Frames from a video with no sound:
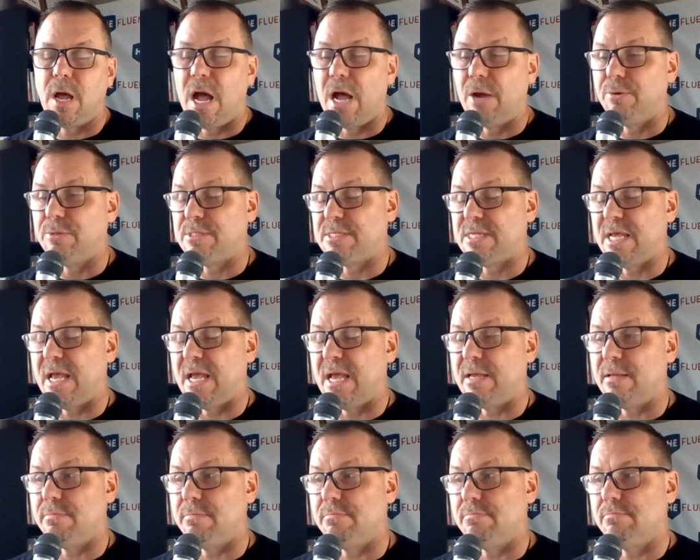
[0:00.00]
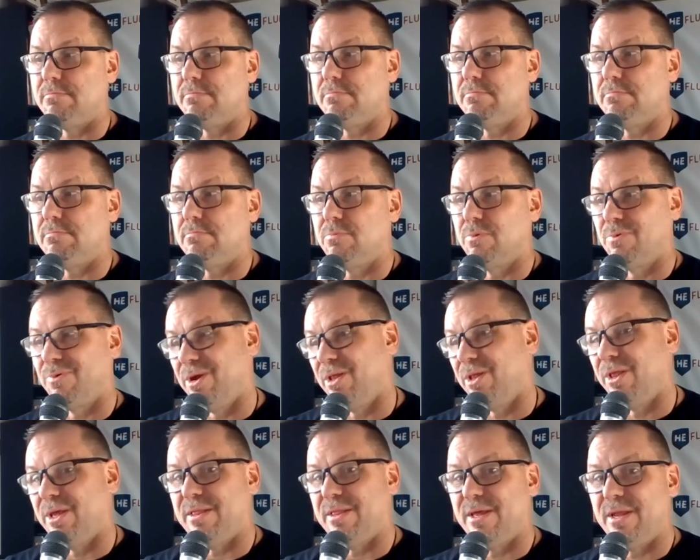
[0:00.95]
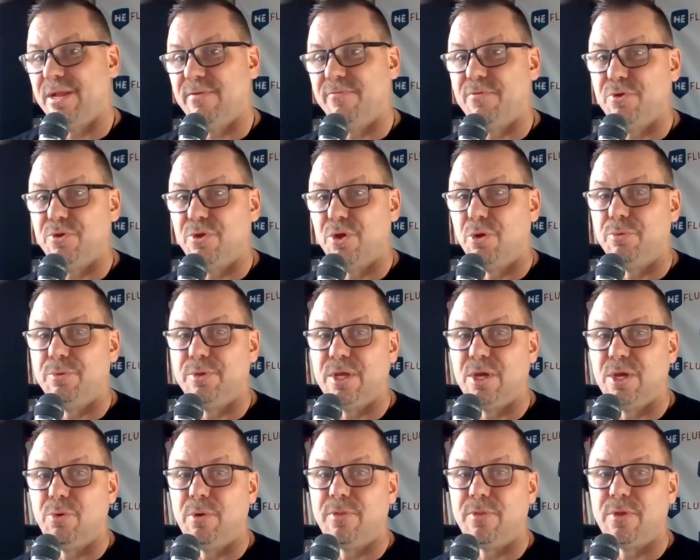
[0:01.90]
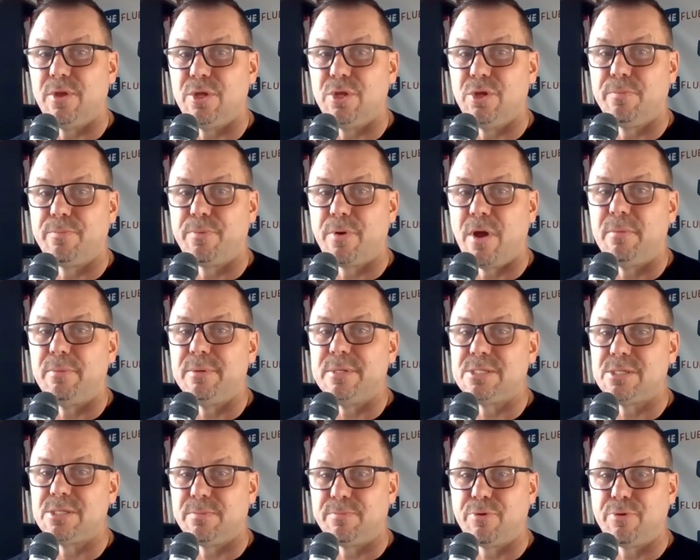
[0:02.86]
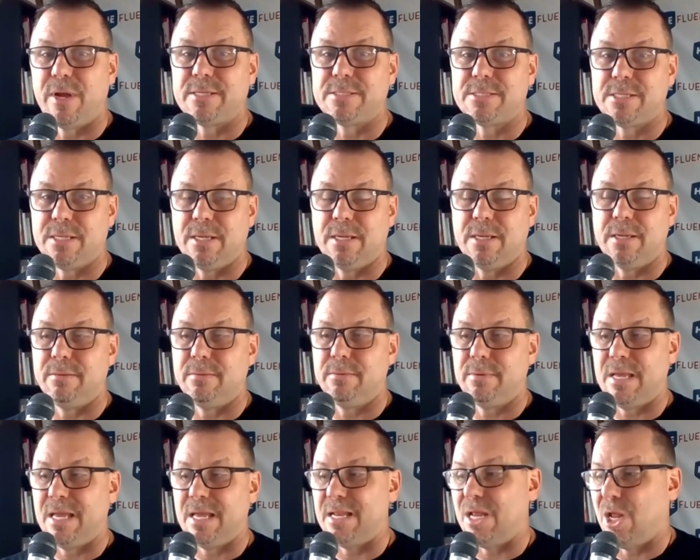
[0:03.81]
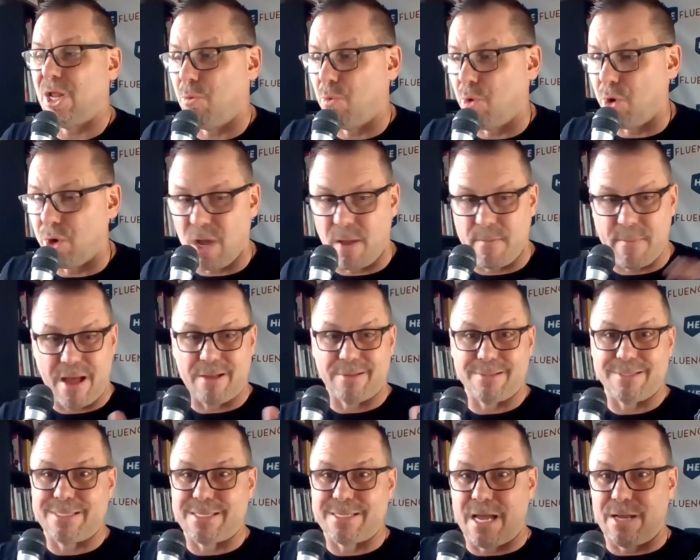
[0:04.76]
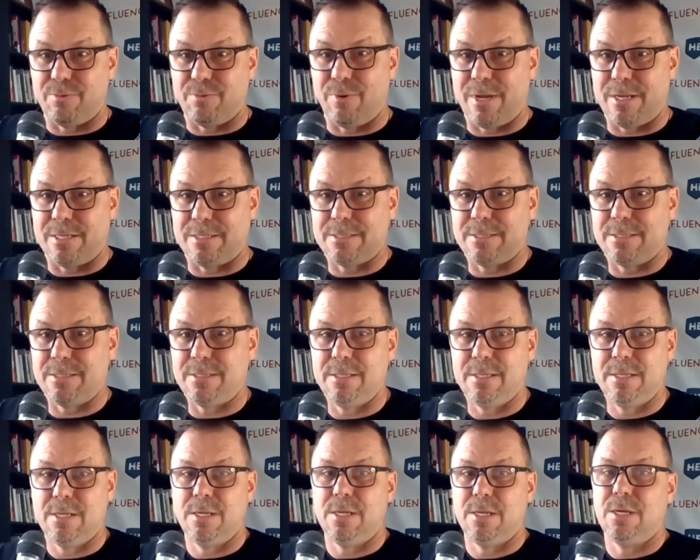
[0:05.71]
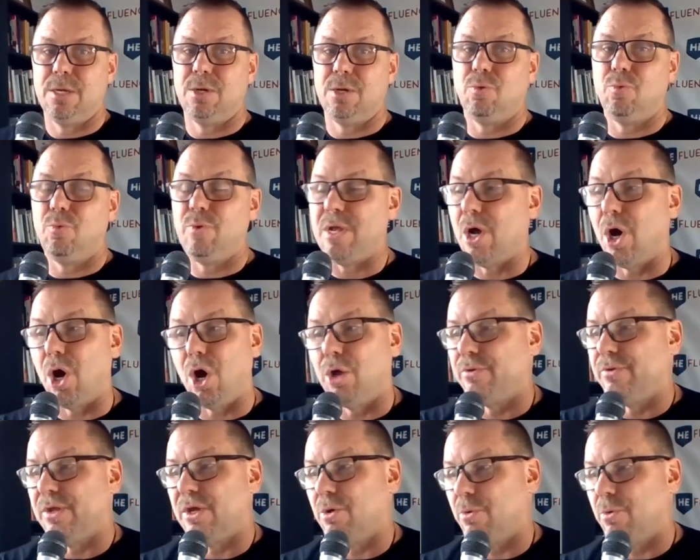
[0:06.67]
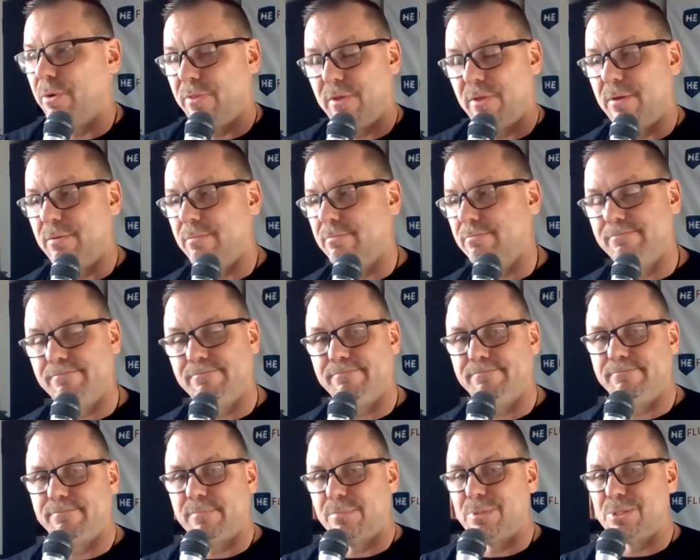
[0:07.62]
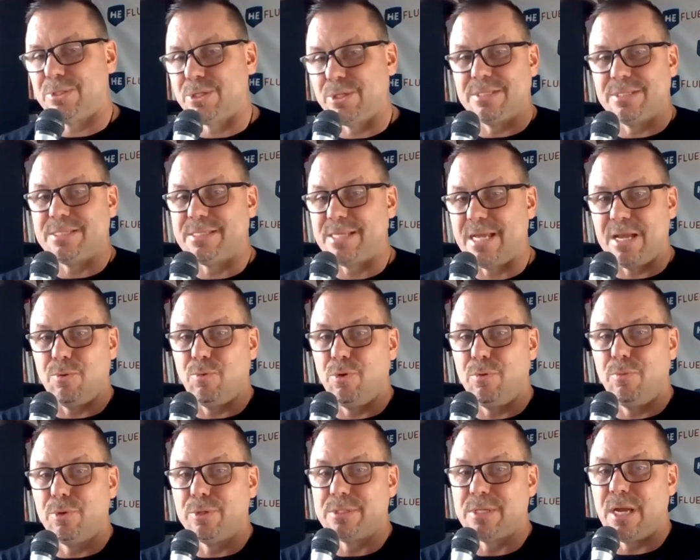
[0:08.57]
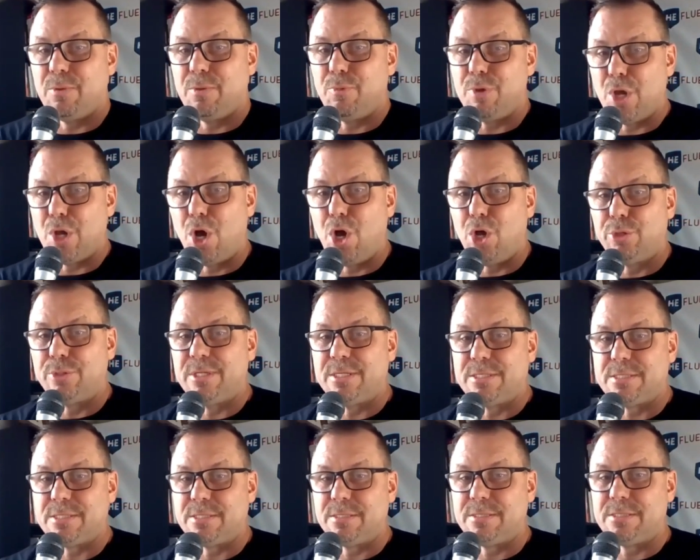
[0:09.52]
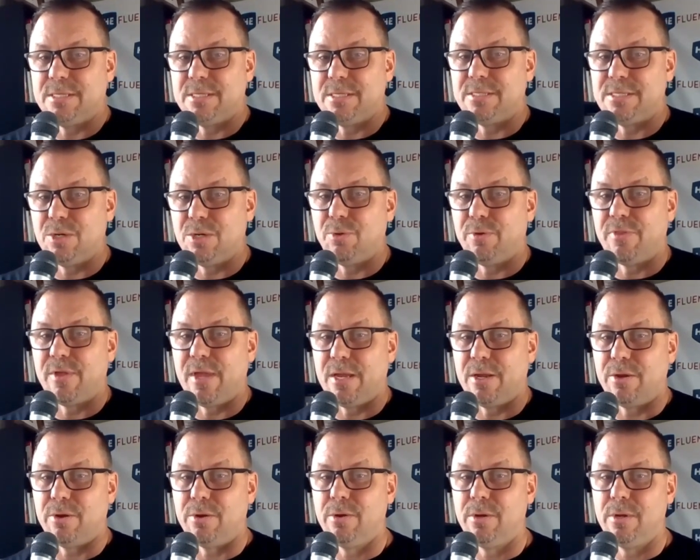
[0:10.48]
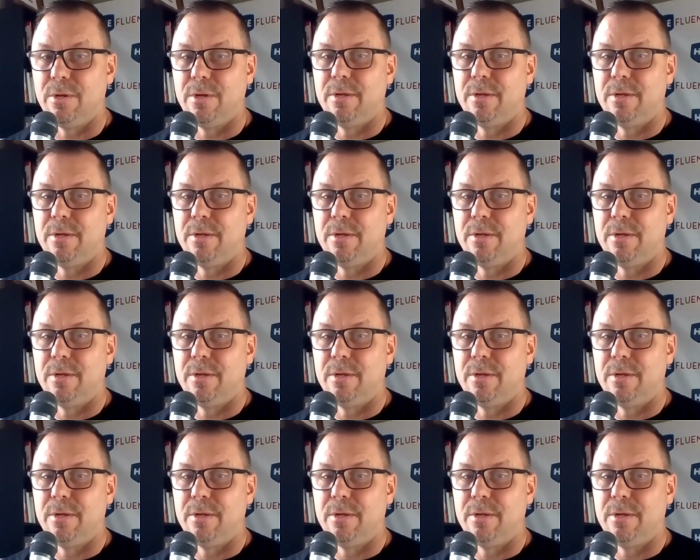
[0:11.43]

I would say really that if you don't deal with it, you're probably suppressing it and it will come out sideways. We all deal with it. I'm just going to say it one more time. We all dis- d- deal with anger.